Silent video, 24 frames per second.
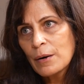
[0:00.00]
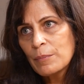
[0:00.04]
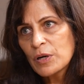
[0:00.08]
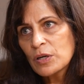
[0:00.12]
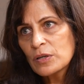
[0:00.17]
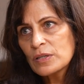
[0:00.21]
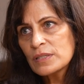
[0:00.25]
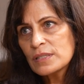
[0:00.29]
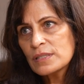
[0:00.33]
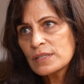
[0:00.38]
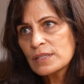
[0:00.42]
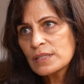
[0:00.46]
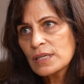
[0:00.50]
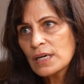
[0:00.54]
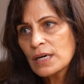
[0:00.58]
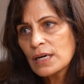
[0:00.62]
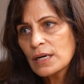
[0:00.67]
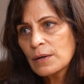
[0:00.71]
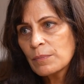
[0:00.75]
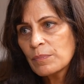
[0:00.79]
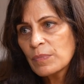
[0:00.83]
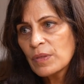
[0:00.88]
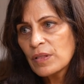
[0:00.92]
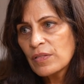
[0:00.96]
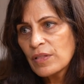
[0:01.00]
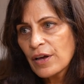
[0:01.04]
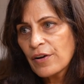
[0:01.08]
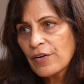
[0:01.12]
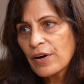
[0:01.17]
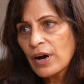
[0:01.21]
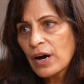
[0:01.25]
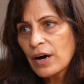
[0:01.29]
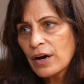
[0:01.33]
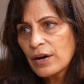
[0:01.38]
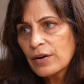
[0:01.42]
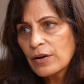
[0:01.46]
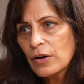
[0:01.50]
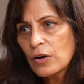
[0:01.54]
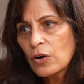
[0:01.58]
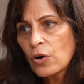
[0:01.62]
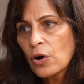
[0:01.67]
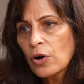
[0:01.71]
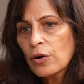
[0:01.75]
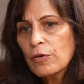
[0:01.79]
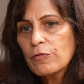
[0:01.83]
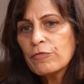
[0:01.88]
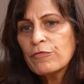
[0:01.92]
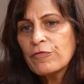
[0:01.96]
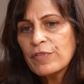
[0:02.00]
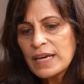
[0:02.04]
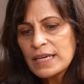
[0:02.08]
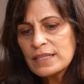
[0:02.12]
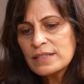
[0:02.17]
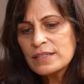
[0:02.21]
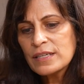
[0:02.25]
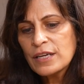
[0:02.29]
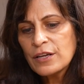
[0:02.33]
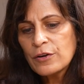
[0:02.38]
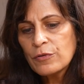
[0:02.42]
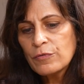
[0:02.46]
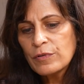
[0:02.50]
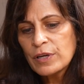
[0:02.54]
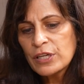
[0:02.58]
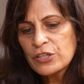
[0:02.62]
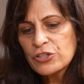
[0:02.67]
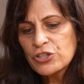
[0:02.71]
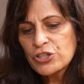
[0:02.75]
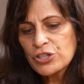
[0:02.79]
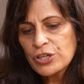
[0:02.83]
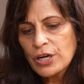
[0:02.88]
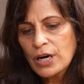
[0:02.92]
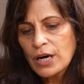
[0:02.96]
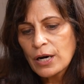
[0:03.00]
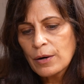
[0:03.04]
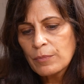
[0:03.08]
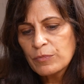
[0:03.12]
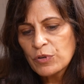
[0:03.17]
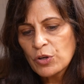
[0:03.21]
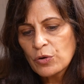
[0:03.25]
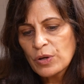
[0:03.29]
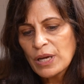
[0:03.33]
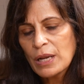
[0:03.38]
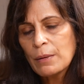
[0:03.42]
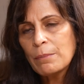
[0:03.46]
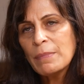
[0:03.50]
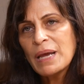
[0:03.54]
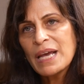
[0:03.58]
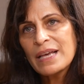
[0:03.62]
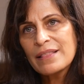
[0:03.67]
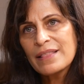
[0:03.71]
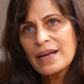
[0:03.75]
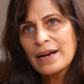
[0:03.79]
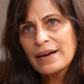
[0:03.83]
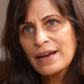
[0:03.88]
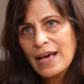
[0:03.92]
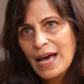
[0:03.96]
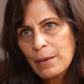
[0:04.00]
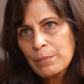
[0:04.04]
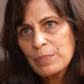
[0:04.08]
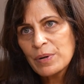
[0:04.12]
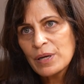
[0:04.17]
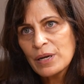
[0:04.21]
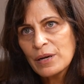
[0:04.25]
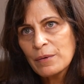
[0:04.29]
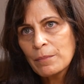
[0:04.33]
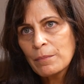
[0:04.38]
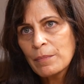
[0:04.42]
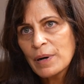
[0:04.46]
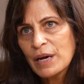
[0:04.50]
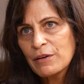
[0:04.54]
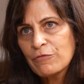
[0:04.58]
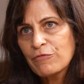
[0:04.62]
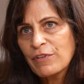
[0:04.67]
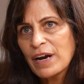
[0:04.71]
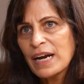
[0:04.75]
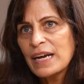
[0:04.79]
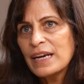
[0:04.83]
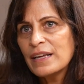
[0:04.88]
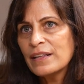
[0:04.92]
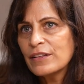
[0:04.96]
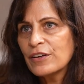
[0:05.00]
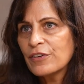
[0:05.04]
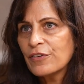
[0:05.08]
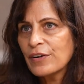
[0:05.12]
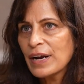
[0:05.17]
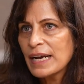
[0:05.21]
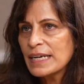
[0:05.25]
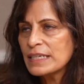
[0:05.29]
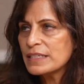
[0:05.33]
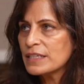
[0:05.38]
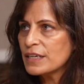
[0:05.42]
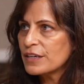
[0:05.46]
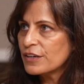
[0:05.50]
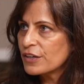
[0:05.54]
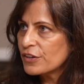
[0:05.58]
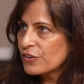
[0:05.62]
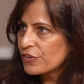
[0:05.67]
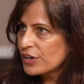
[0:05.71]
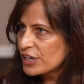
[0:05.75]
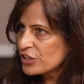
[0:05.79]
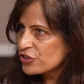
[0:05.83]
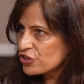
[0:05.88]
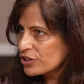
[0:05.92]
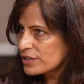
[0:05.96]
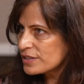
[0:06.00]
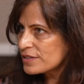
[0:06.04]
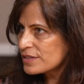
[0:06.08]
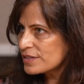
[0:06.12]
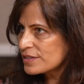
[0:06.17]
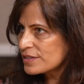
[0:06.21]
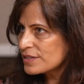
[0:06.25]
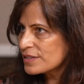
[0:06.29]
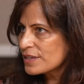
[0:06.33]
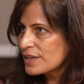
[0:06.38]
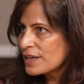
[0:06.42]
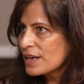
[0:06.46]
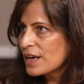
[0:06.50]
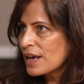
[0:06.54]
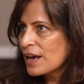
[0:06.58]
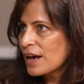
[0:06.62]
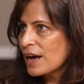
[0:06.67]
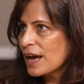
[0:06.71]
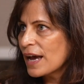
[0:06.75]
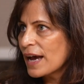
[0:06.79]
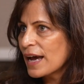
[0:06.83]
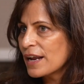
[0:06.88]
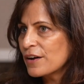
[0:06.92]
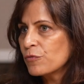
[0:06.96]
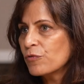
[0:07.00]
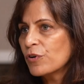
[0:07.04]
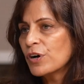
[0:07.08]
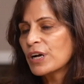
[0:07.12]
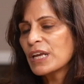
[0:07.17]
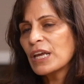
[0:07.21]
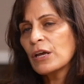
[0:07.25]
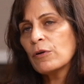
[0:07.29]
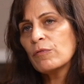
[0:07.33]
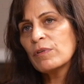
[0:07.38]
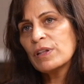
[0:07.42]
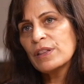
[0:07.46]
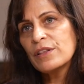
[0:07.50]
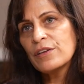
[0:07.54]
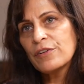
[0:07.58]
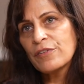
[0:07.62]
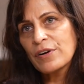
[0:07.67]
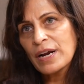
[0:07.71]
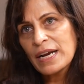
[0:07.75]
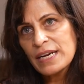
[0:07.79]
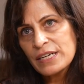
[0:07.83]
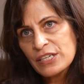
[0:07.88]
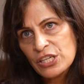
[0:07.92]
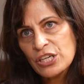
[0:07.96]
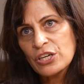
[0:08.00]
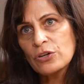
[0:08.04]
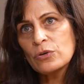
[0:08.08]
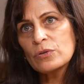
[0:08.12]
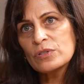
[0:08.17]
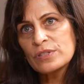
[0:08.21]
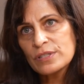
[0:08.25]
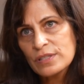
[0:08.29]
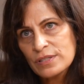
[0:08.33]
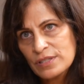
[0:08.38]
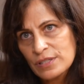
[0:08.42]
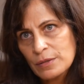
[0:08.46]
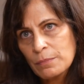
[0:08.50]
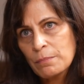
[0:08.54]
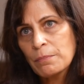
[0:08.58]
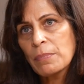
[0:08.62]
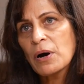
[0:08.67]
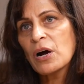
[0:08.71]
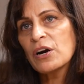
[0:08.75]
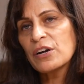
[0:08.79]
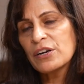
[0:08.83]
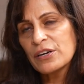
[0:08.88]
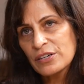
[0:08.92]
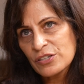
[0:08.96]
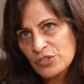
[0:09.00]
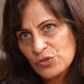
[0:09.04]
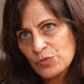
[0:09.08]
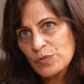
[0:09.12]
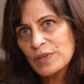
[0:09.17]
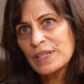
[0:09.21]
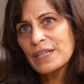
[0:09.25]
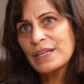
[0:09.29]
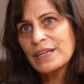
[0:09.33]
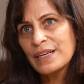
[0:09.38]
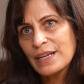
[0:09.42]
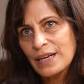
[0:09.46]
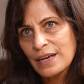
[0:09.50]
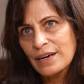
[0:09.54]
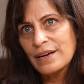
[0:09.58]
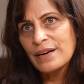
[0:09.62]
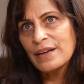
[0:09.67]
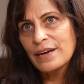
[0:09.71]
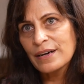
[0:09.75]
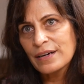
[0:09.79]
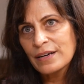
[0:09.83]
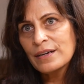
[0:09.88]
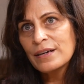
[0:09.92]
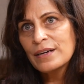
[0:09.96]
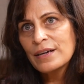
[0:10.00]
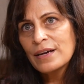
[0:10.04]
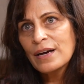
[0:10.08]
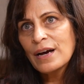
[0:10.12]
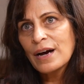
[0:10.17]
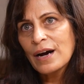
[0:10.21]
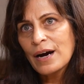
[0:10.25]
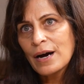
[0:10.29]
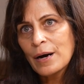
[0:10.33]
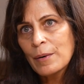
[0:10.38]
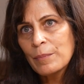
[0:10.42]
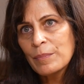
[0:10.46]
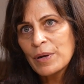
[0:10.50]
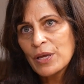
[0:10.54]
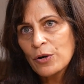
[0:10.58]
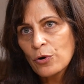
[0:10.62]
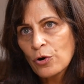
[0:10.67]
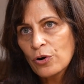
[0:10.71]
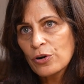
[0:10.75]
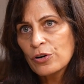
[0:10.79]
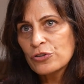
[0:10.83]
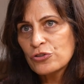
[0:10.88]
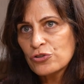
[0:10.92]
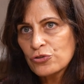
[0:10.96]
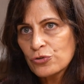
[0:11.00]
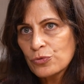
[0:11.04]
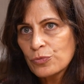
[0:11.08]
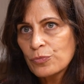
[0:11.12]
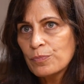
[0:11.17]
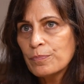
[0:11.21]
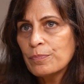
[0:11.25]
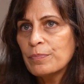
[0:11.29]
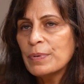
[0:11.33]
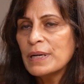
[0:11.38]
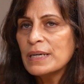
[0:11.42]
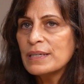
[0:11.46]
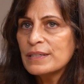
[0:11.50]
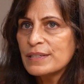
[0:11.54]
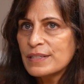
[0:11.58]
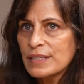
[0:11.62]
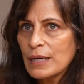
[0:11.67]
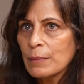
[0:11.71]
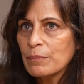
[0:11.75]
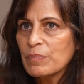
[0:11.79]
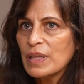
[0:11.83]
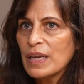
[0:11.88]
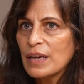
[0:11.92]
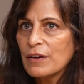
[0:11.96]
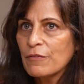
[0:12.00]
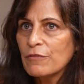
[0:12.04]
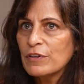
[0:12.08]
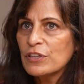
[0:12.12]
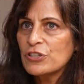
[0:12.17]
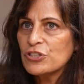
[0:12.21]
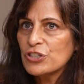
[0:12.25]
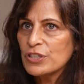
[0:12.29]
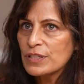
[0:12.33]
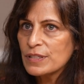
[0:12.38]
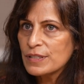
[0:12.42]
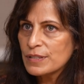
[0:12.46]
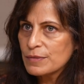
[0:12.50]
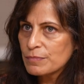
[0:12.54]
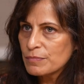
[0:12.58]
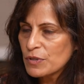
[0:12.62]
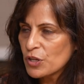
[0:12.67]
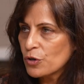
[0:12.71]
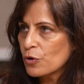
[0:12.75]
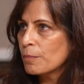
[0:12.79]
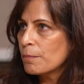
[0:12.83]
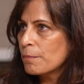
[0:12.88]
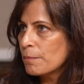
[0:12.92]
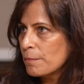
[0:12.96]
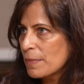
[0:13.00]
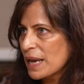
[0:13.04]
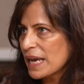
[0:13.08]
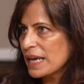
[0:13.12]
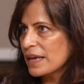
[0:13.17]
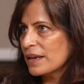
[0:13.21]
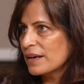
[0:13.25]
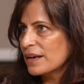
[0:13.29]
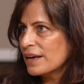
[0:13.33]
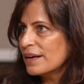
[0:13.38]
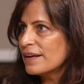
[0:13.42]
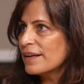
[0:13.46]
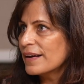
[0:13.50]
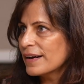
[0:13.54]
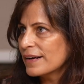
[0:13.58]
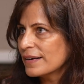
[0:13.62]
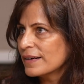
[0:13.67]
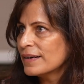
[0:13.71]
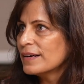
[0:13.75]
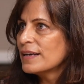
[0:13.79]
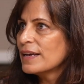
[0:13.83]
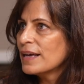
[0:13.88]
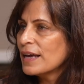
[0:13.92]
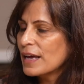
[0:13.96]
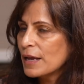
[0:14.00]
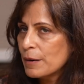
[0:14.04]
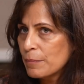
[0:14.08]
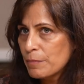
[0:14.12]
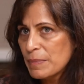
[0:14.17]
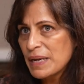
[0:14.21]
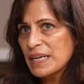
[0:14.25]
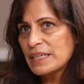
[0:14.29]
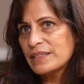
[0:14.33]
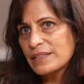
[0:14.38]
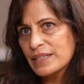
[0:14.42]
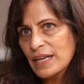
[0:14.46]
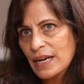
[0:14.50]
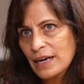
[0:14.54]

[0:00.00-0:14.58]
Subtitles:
Because there are a lot of ways in which you can make that happen by finding the right integrations and working with the right ecosystem partners within India in order to build something which is Make in India and meets